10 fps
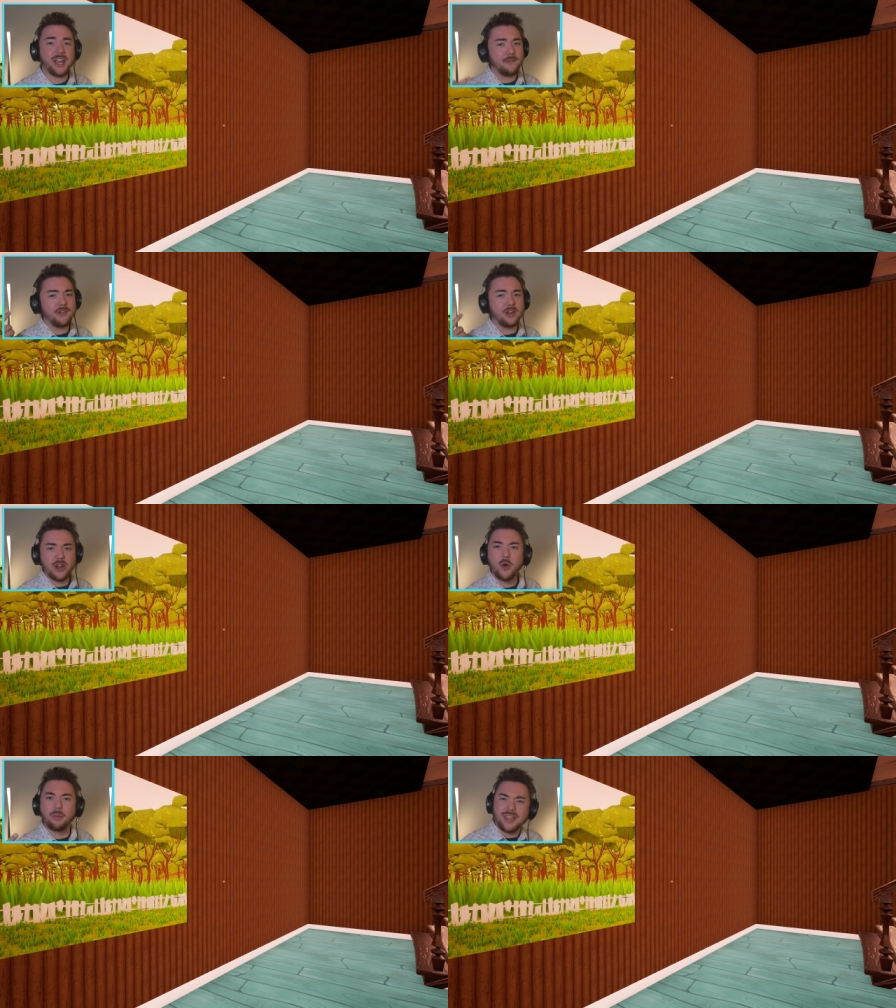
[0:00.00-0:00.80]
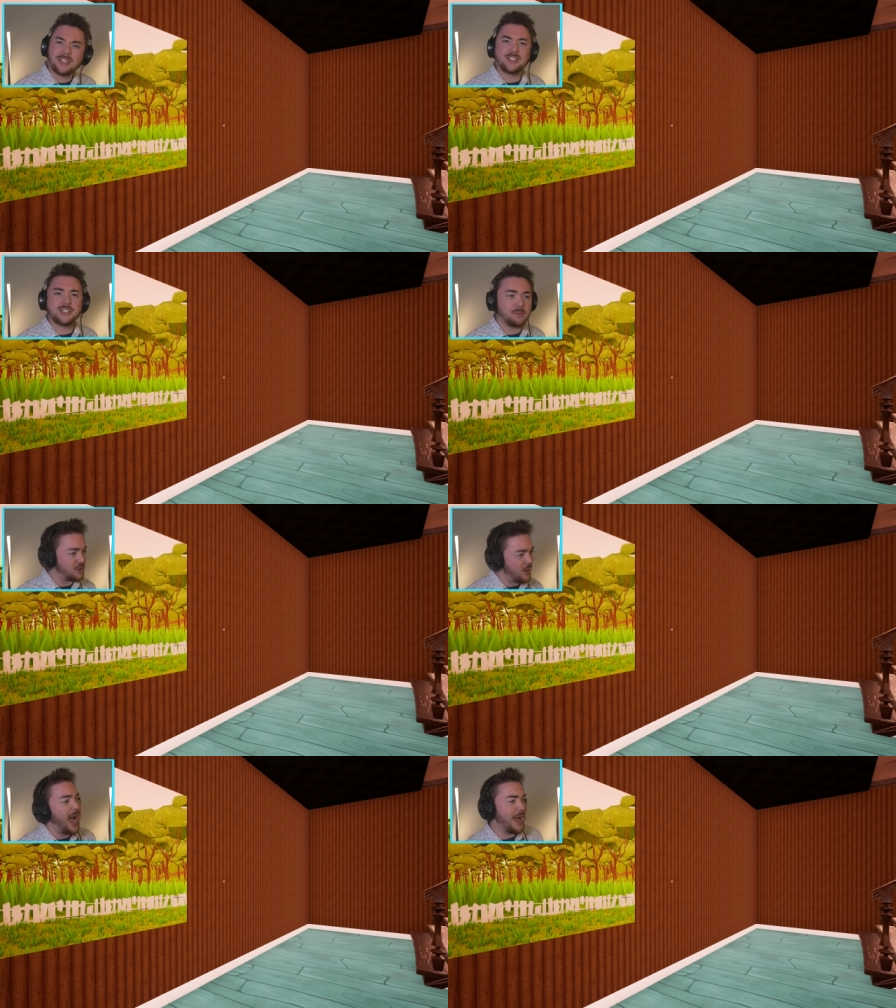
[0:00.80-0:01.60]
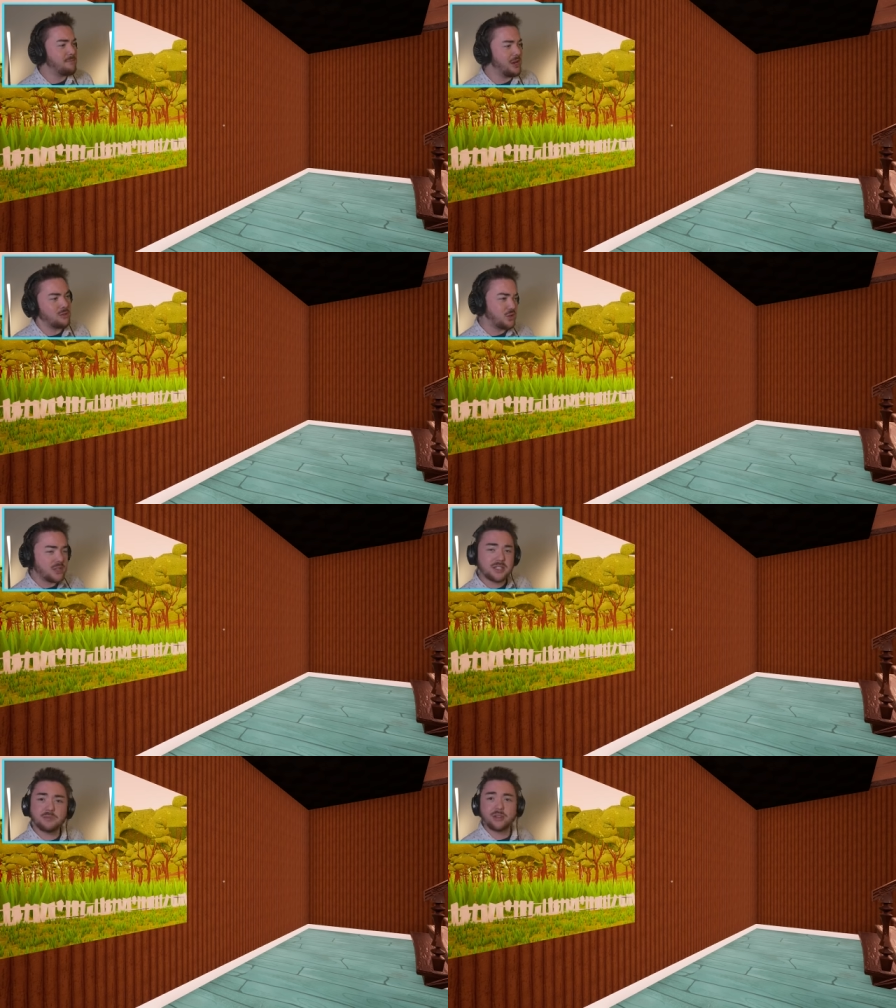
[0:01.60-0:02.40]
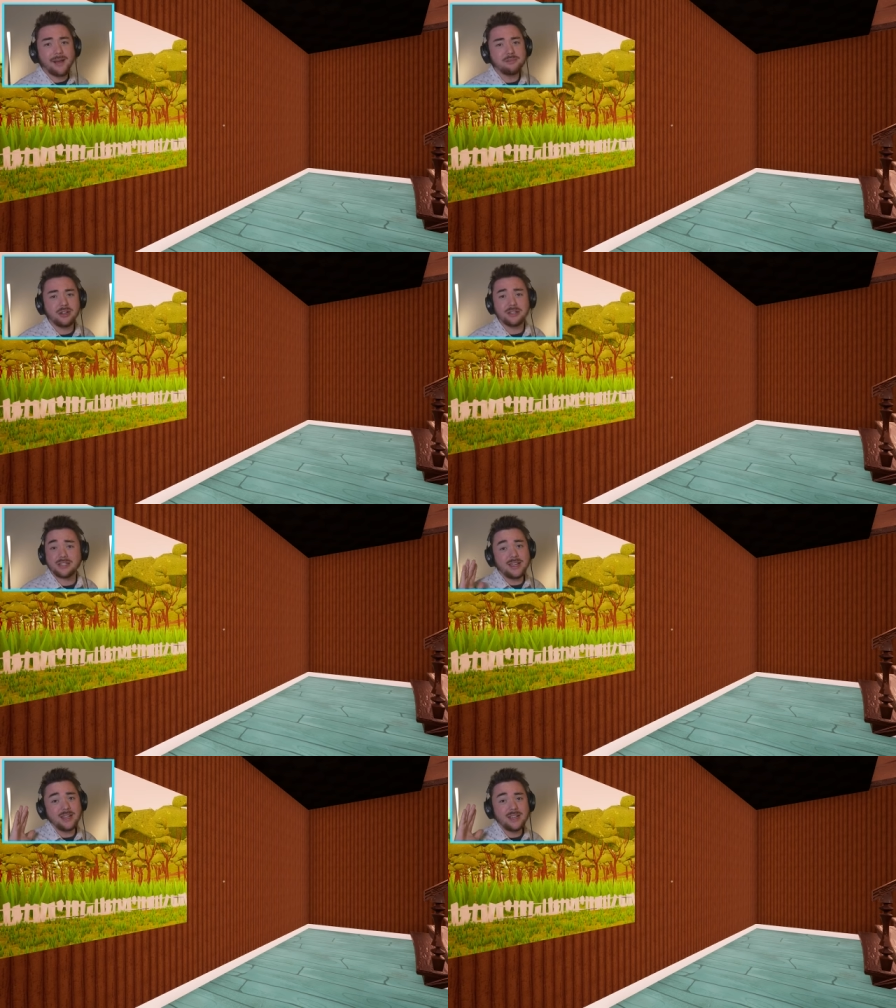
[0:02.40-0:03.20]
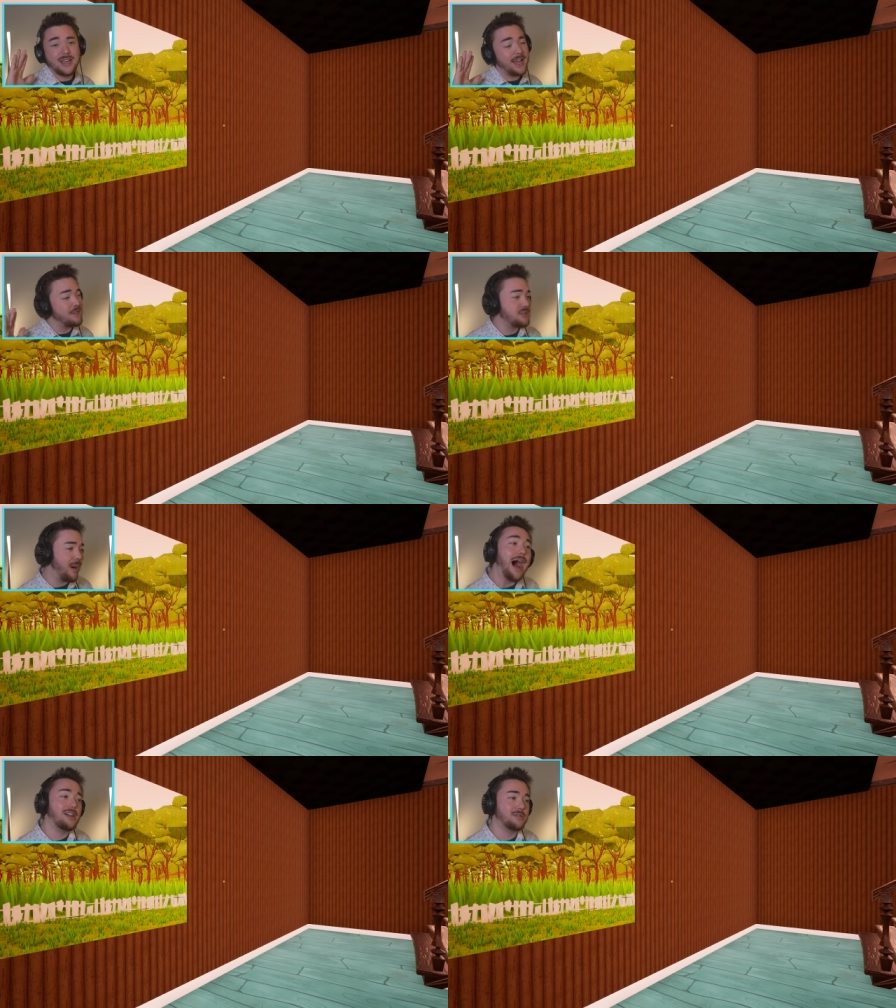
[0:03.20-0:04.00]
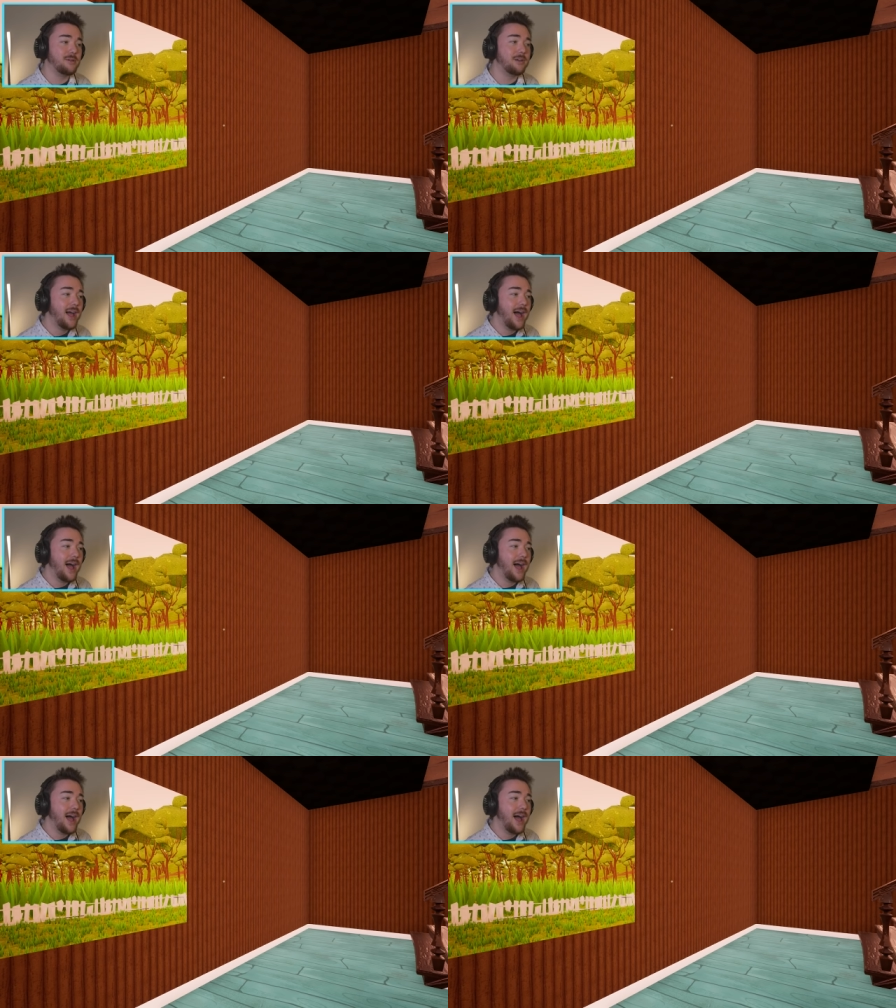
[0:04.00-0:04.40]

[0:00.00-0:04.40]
If you're new, please subscribe, you know? Do the subscribe challenge, see if it's possible.